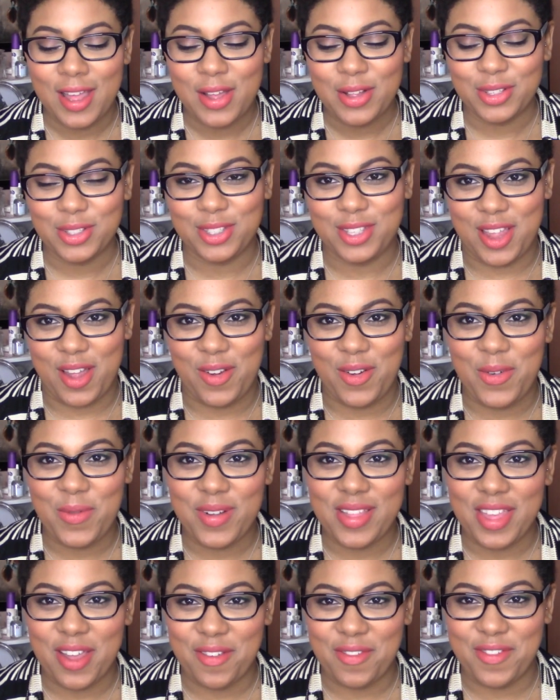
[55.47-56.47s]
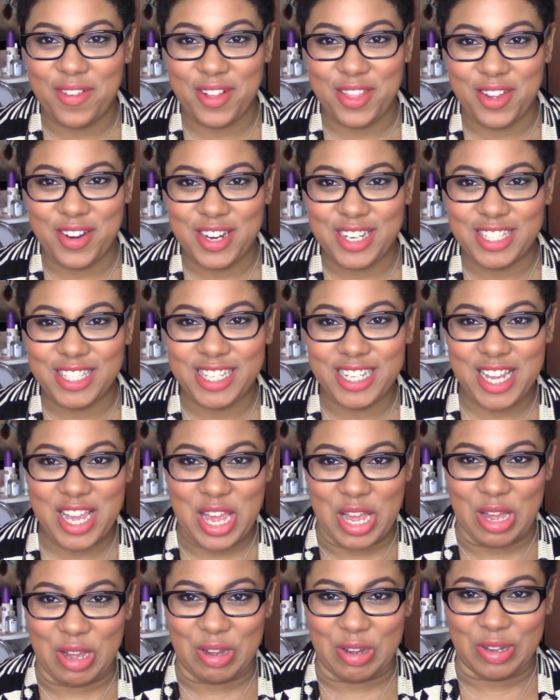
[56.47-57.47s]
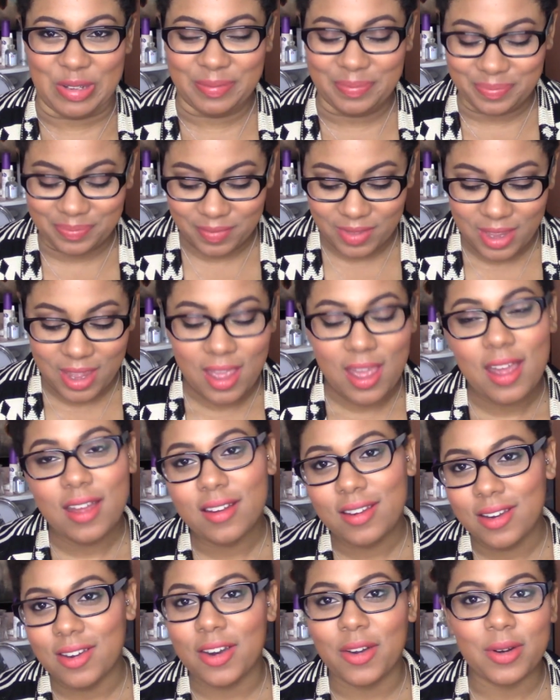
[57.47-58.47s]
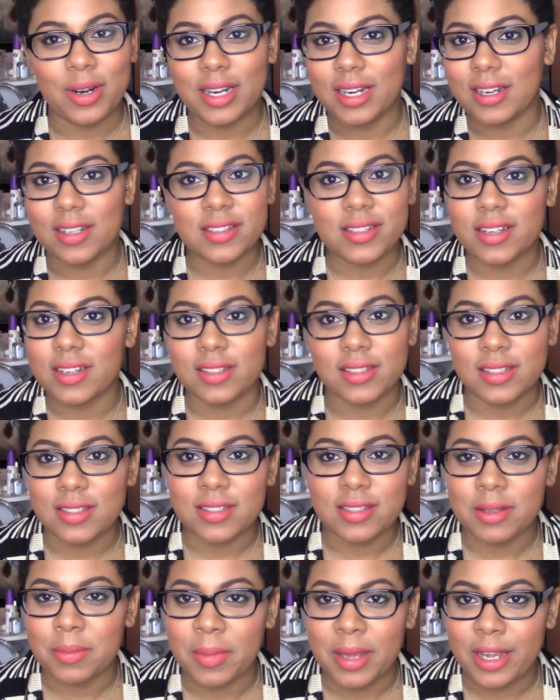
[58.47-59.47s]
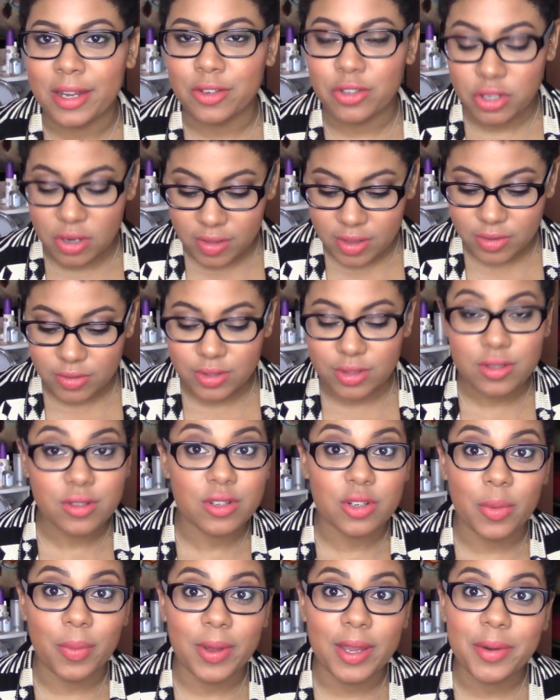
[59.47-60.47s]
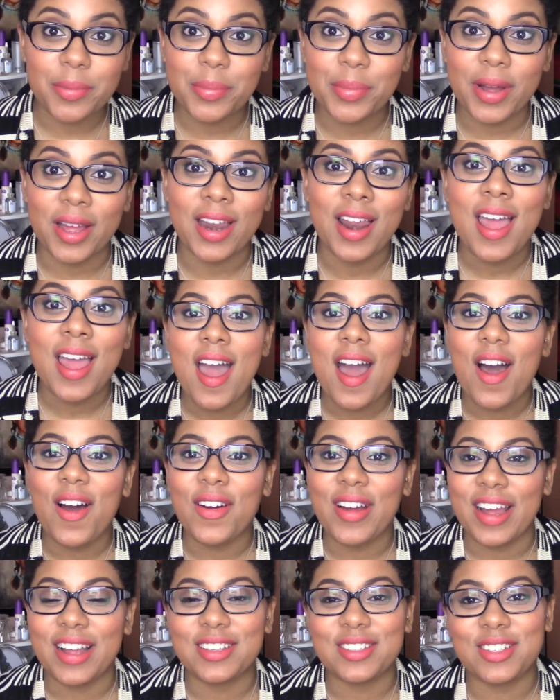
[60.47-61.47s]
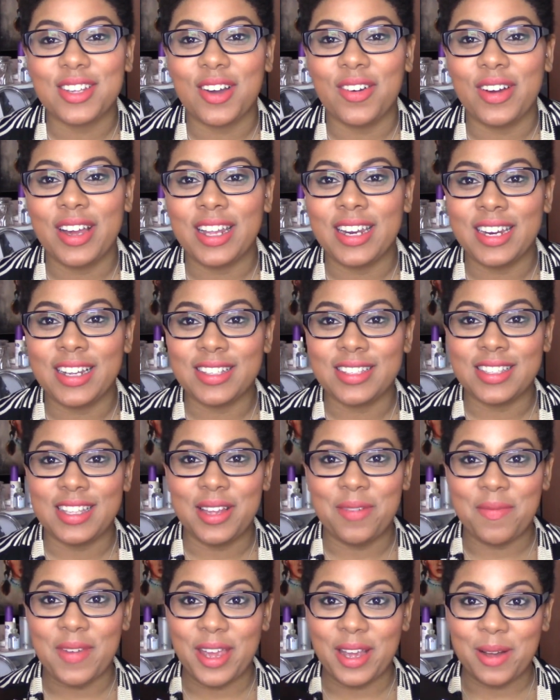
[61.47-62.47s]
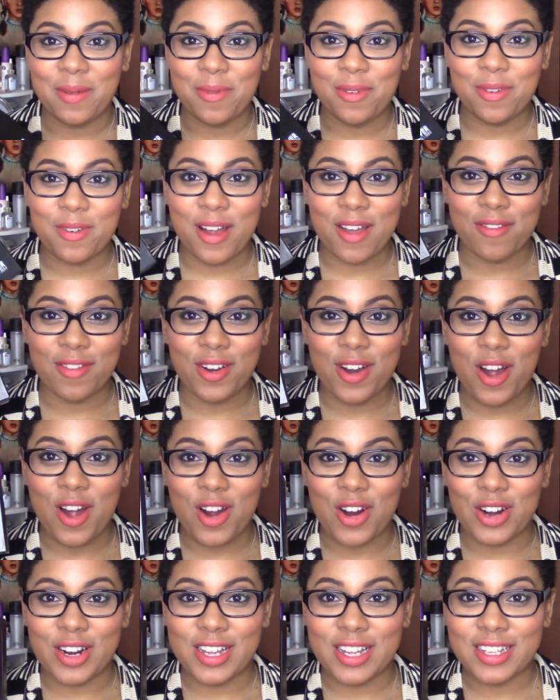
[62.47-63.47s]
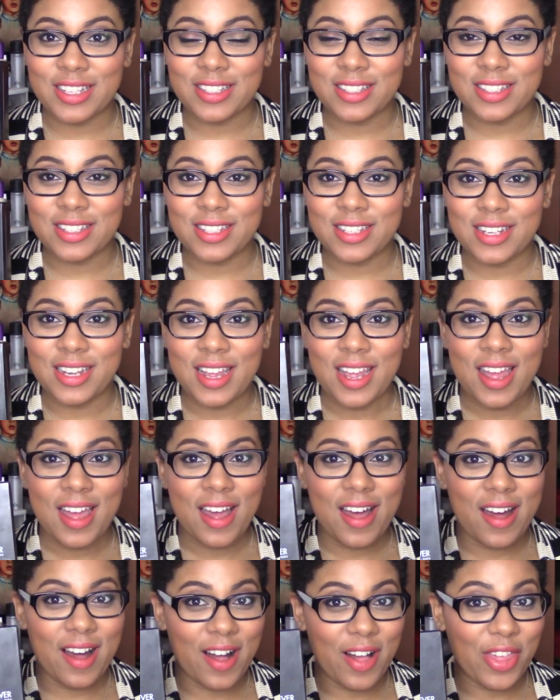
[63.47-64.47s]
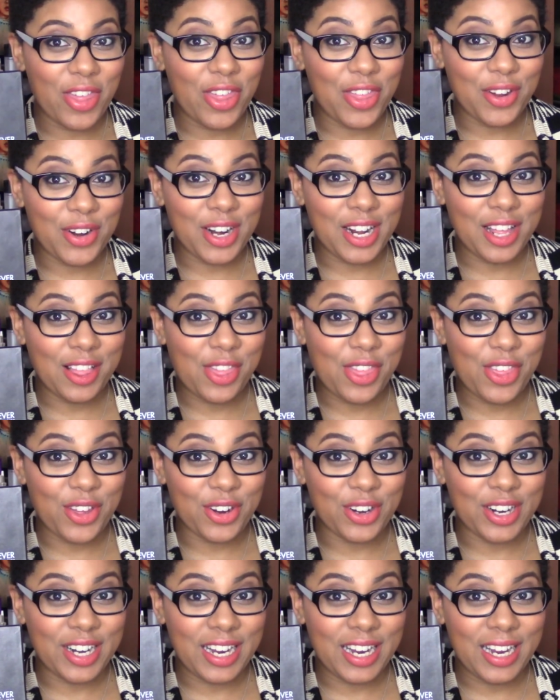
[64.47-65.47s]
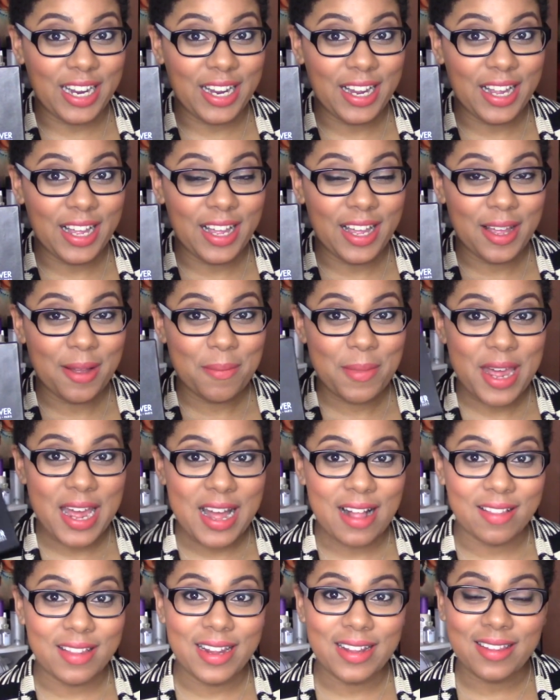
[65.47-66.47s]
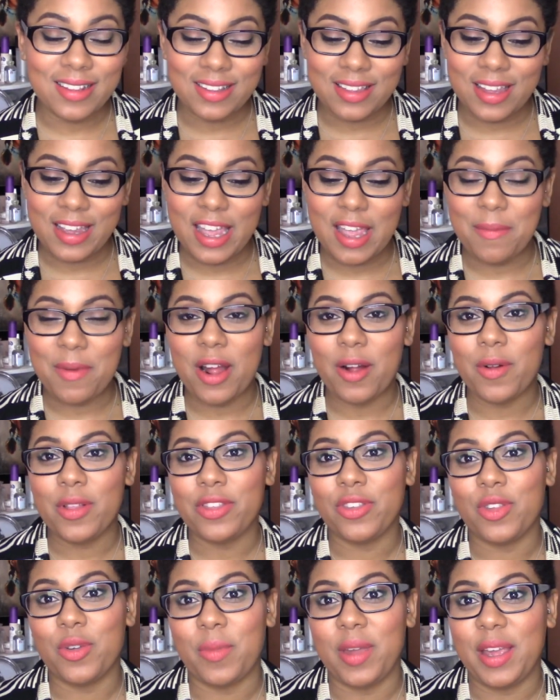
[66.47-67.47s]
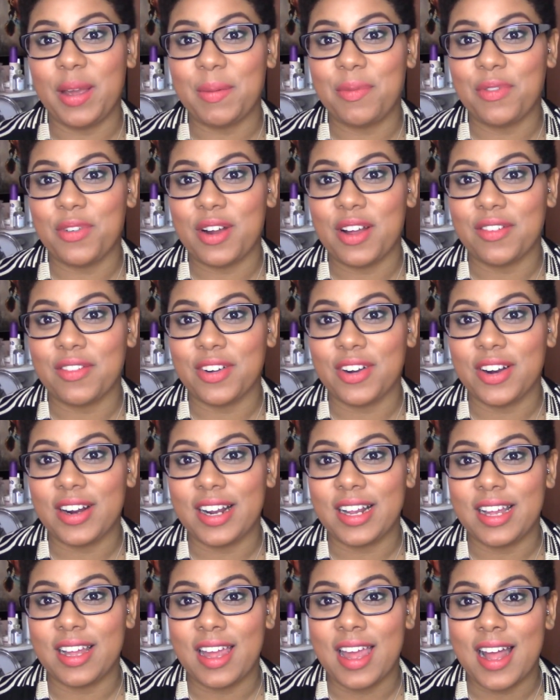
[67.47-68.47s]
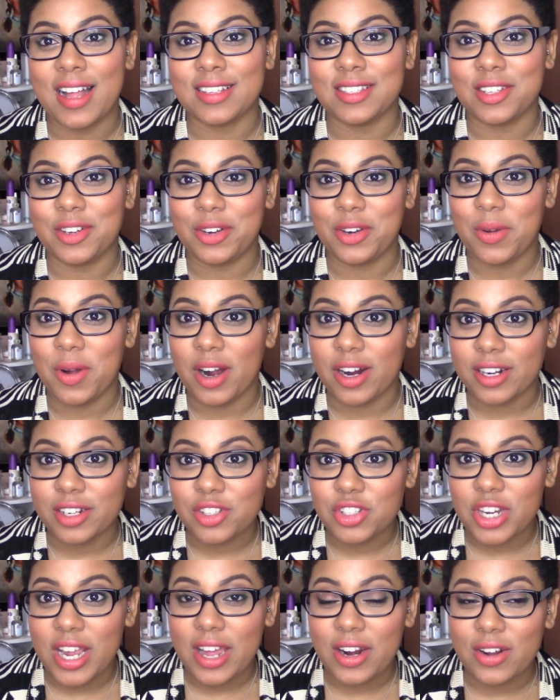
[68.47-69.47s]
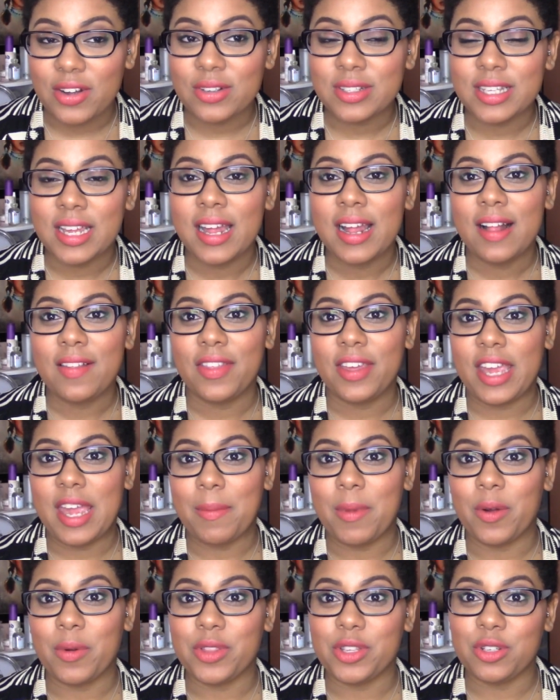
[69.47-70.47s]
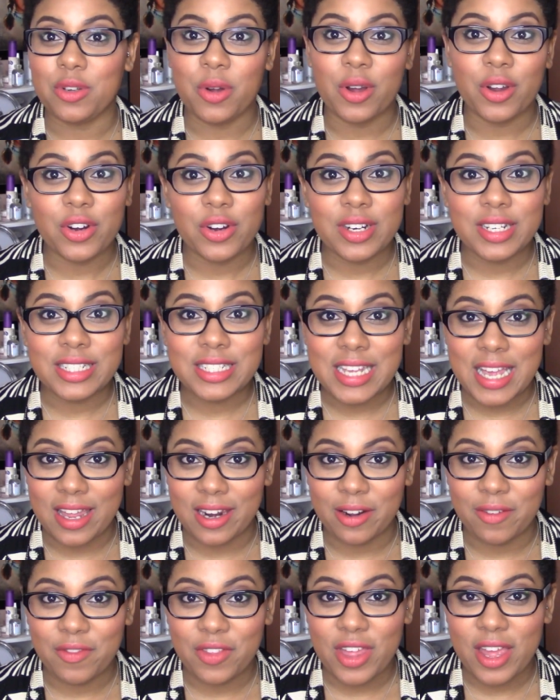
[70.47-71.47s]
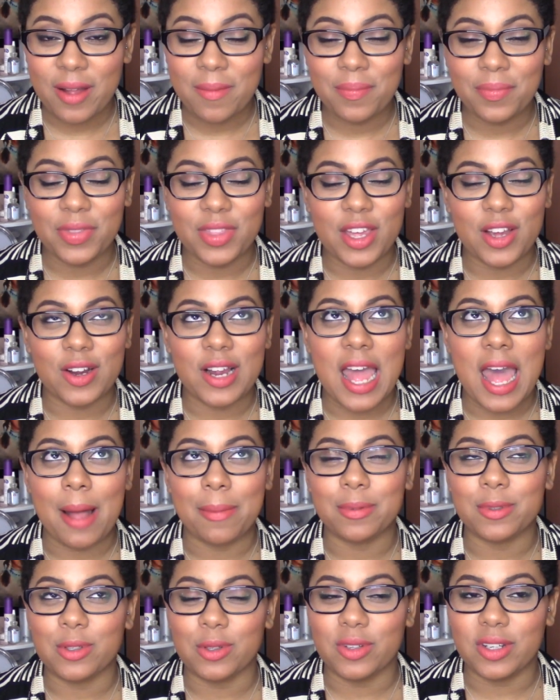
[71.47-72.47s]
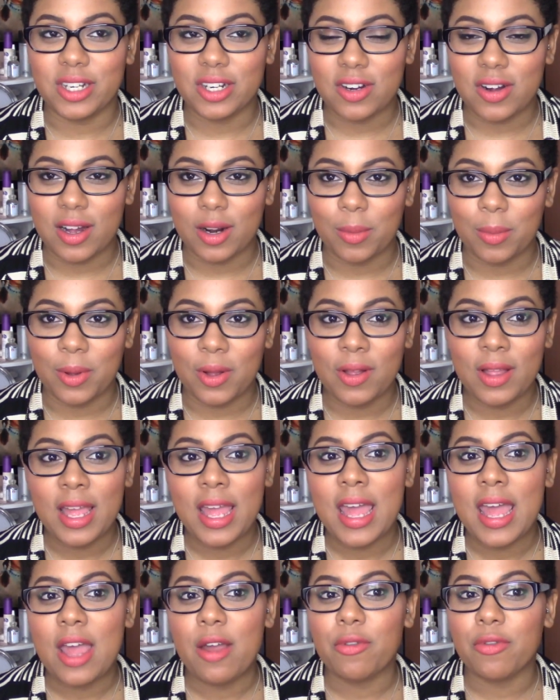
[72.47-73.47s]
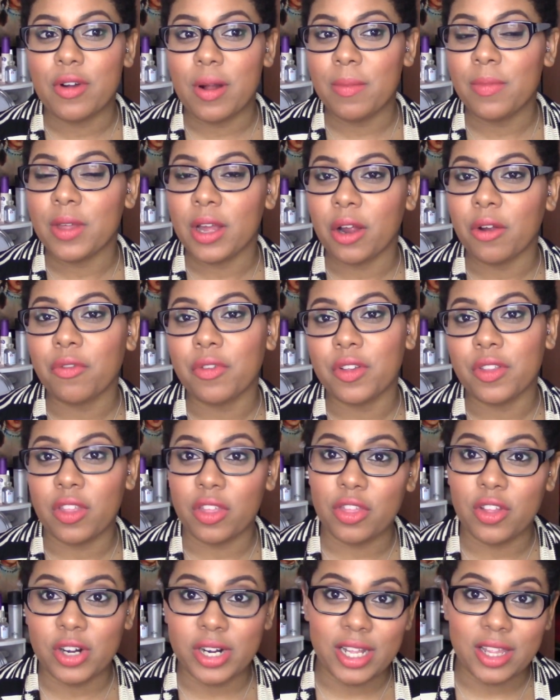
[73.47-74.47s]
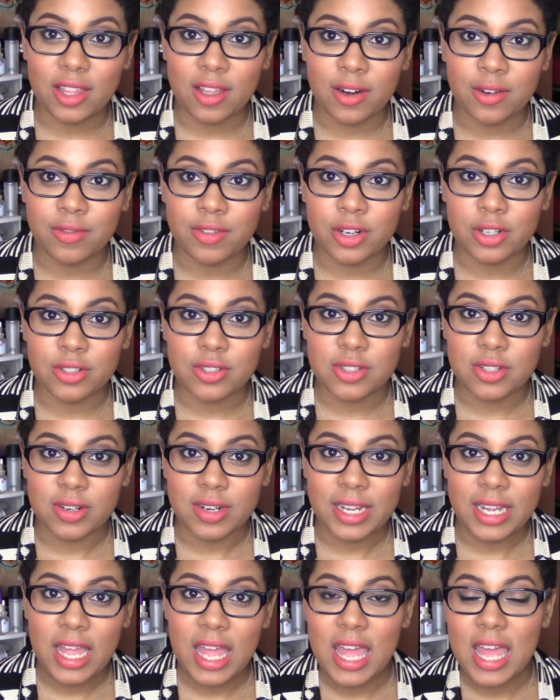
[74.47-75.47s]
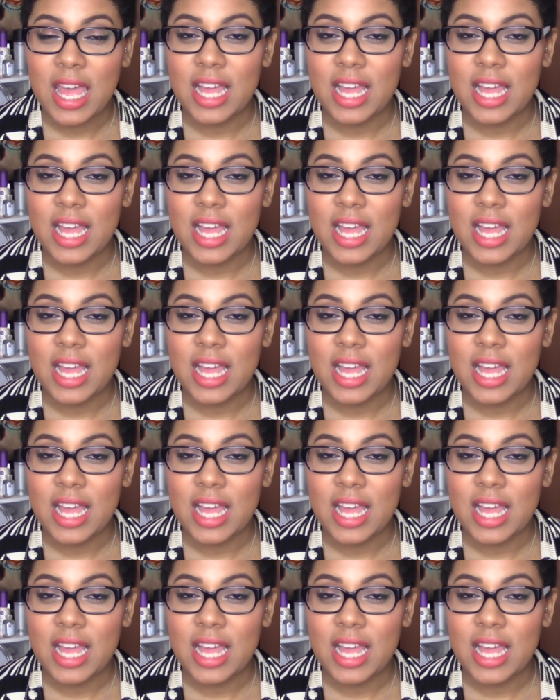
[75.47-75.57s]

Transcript: So, without further ado, you know what it is because it's in my intro. That was stupid. But, okay, so it is the Makeup Forever Artist 3030 palette that they came out with. So Makeup Forever has their new artist shadows. They came out with 210 of them. They're absolutely incredible. From there, for the 30th anniversary,